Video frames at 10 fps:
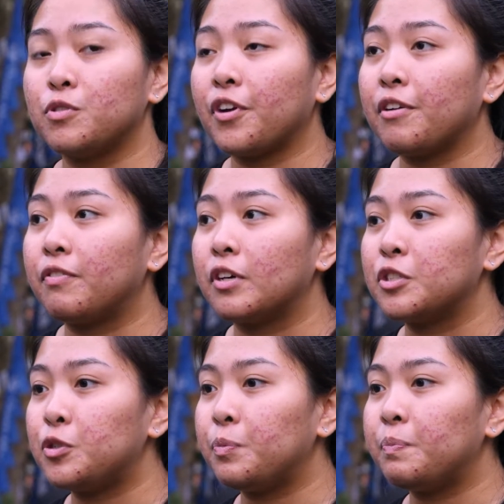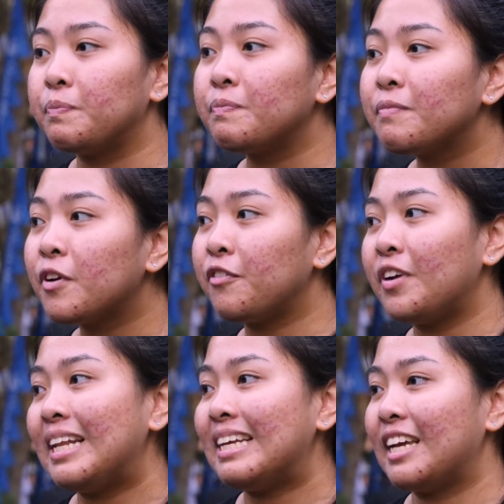was very fun to
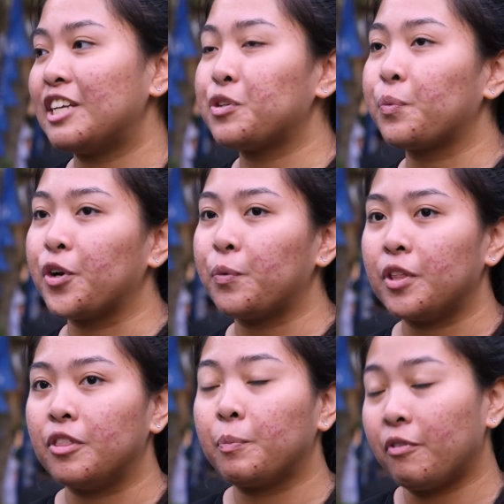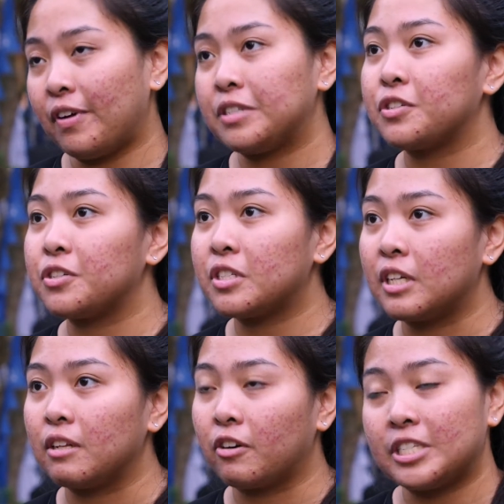really get to work with the professors
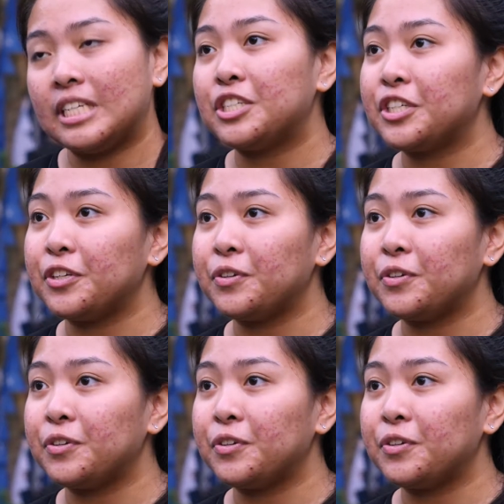that are teaching